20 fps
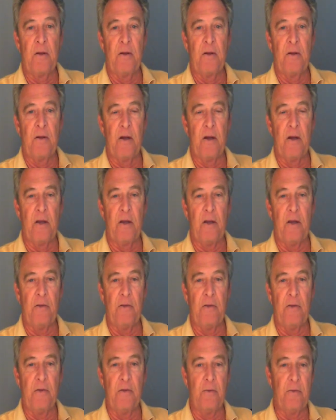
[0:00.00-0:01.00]
Now
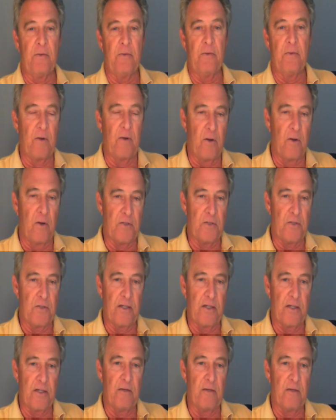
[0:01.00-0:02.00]
if you close
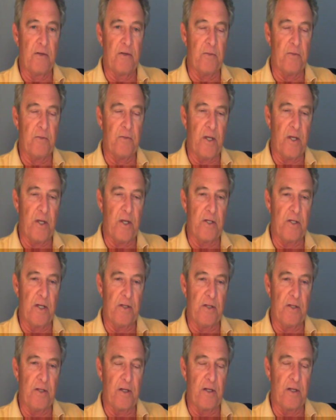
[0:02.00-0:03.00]
out the elevation page
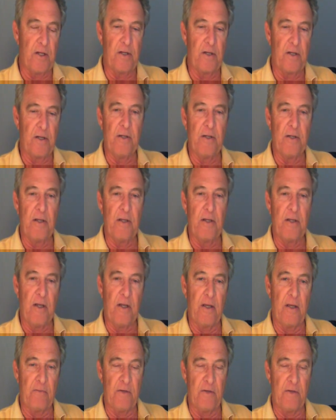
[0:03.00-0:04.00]
and then click the
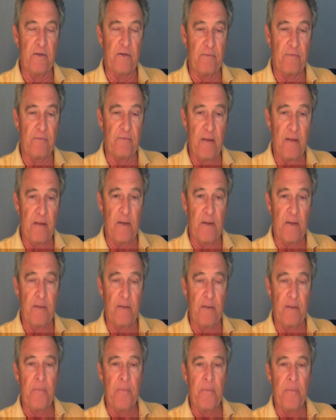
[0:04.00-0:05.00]
elevation framing,
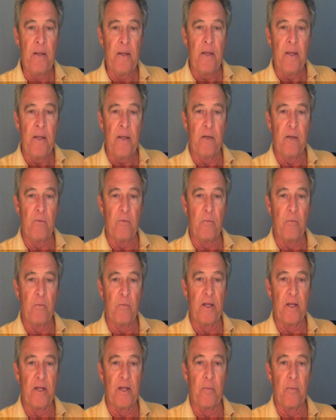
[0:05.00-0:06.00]
it will
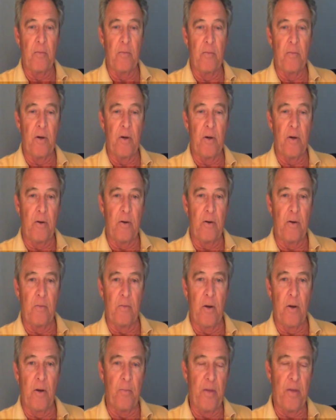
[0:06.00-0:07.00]
bring up
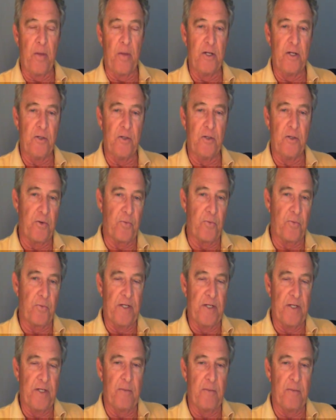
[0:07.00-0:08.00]
a page with 3
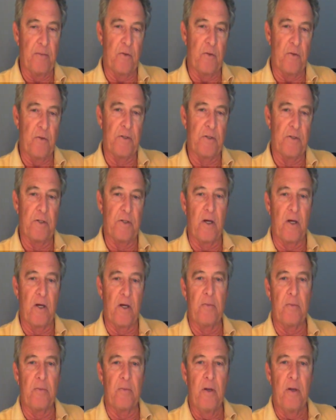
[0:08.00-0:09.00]
tabs across the
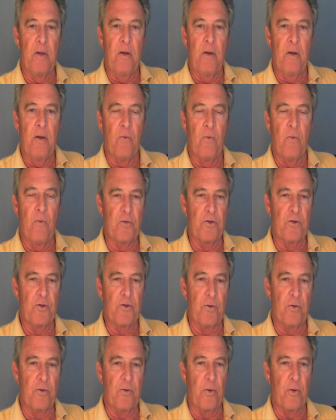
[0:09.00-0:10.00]
top. One will
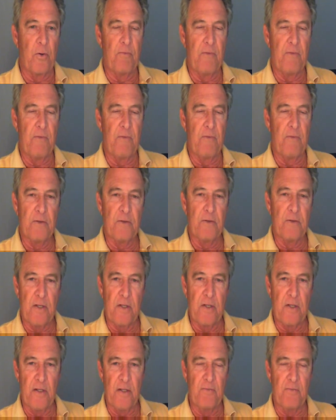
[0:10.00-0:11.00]
show the profiles
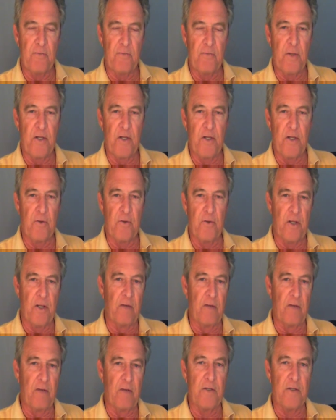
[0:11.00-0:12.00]
and the information on the
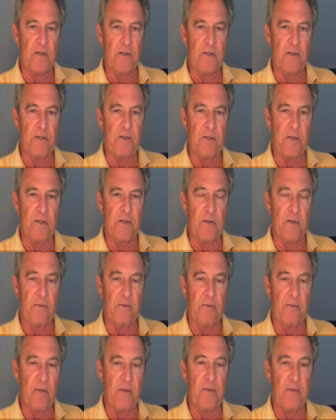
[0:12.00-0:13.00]
elevation on the
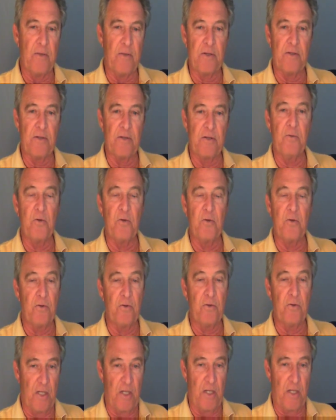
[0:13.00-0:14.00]
framing system you're
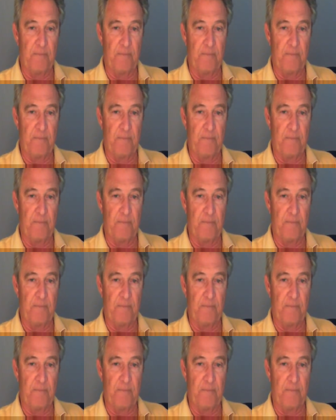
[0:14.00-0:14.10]
using.